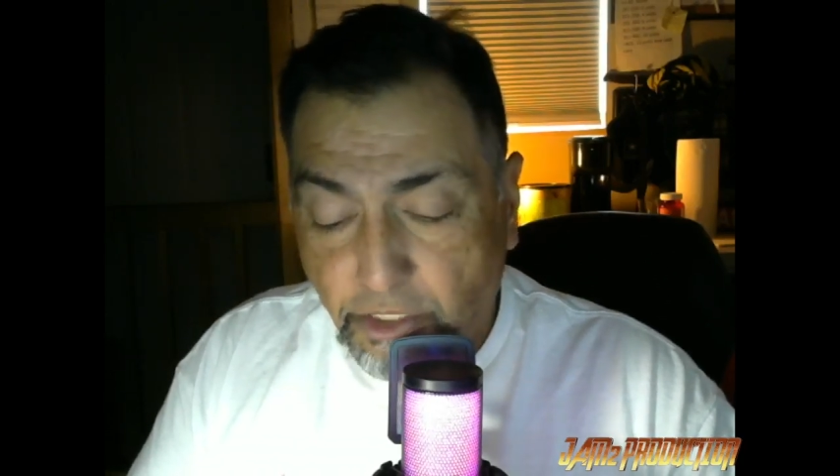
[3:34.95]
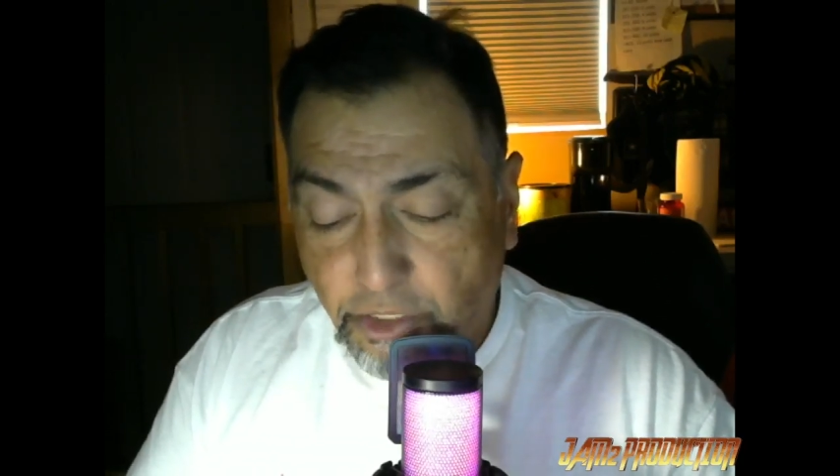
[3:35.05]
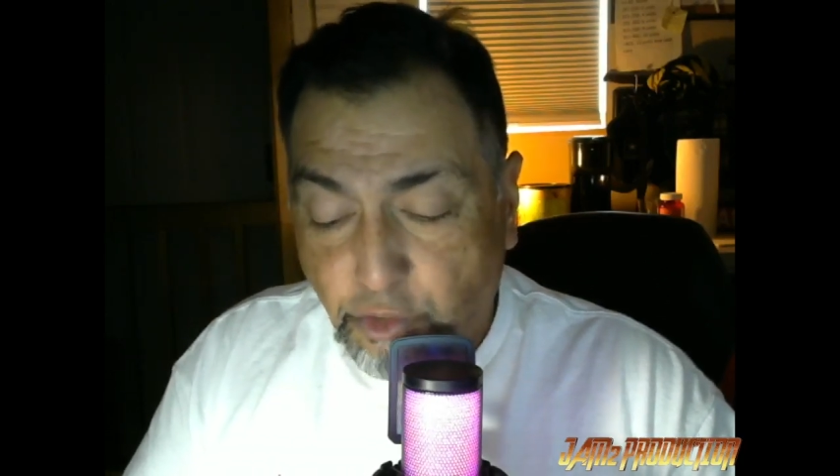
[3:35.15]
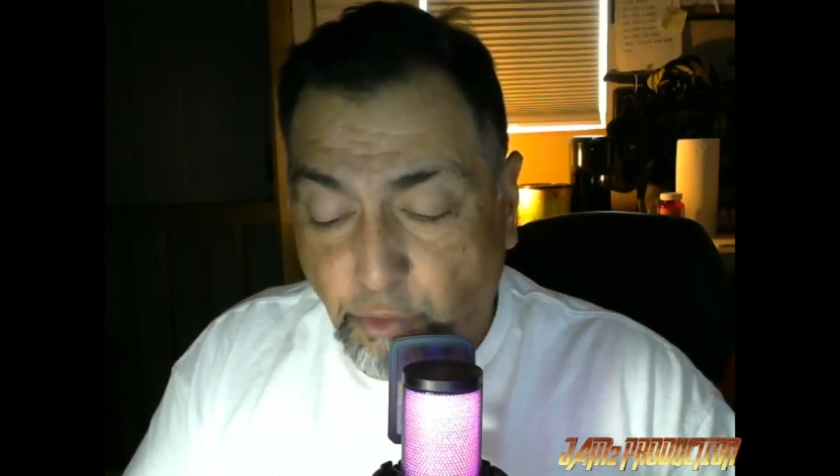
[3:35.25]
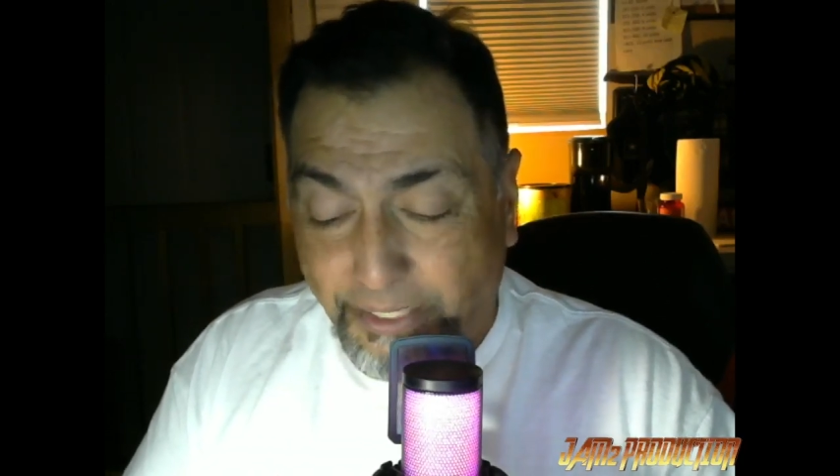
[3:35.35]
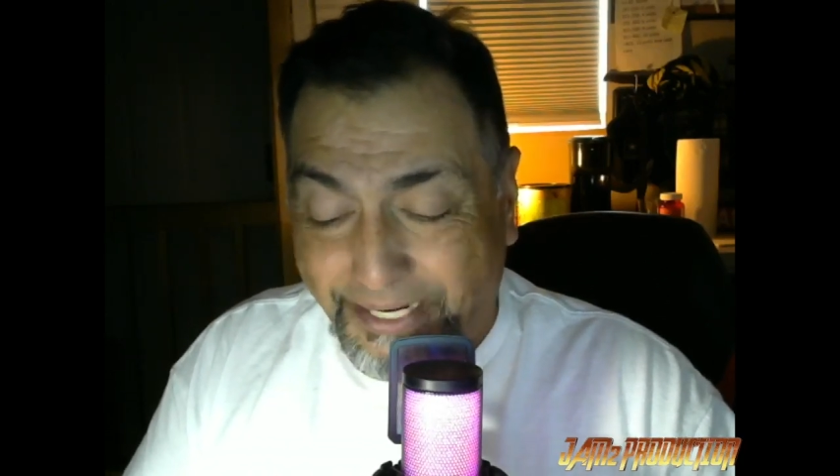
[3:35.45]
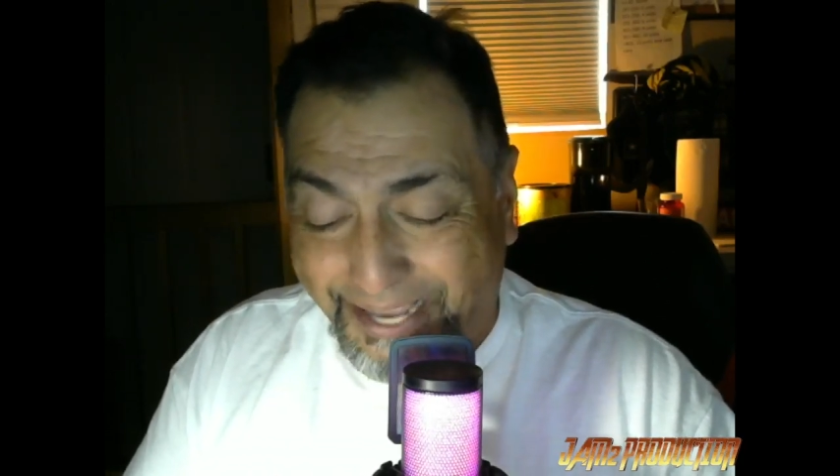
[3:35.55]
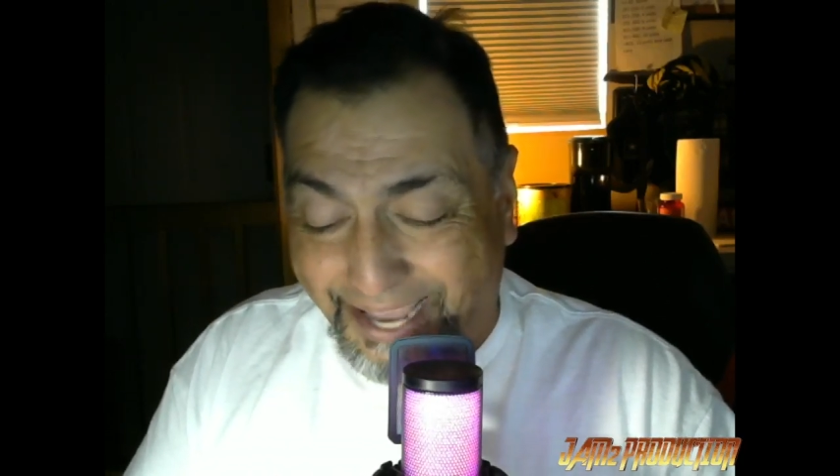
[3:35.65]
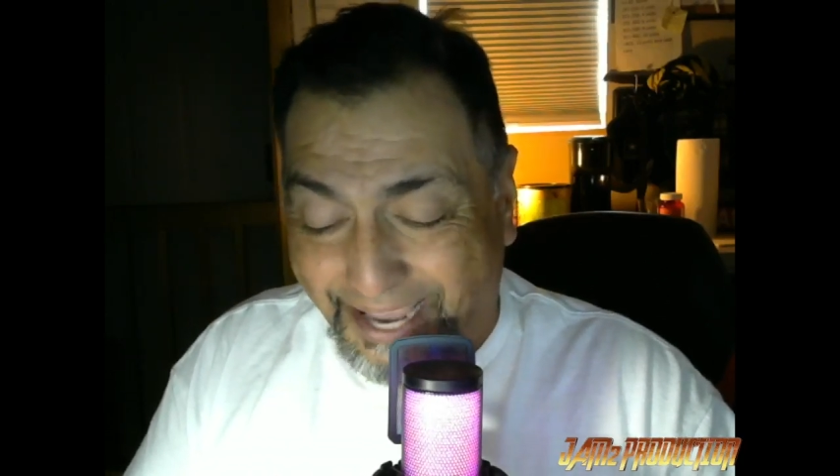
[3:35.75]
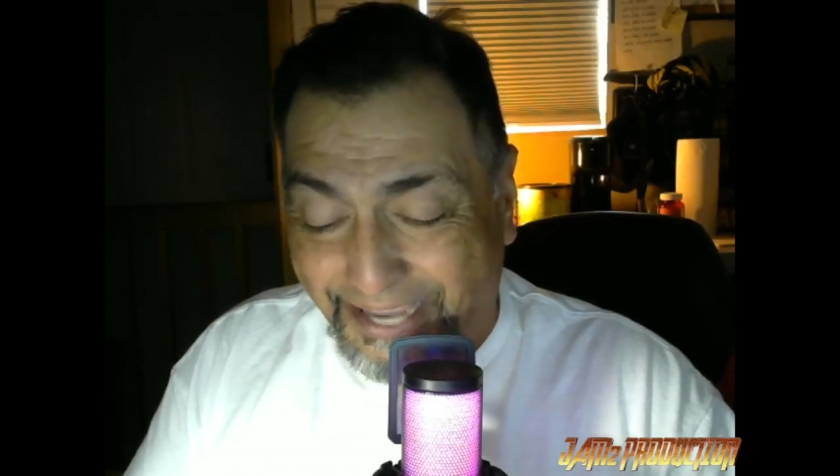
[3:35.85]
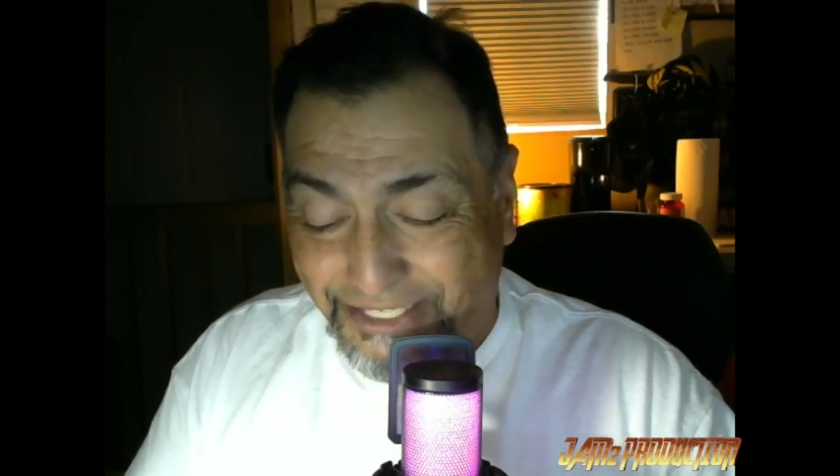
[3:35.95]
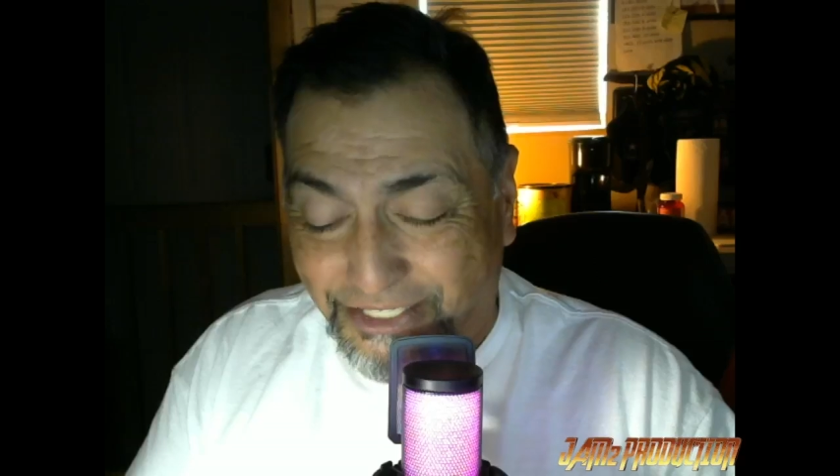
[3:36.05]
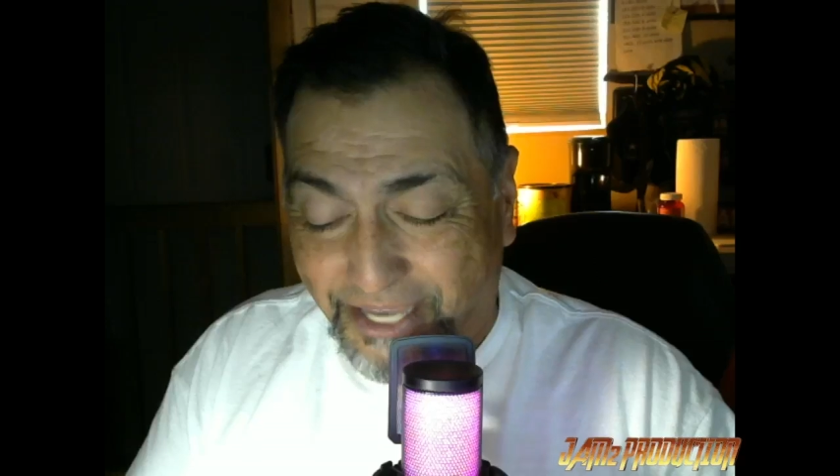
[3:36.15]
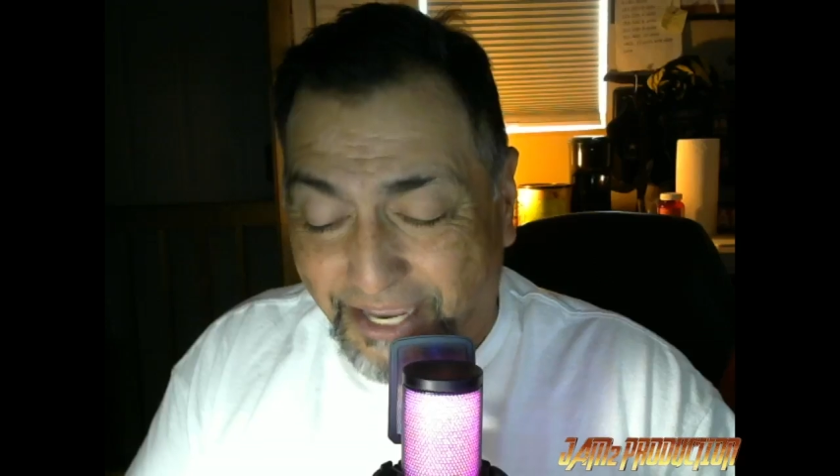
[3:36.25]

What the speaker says: to engage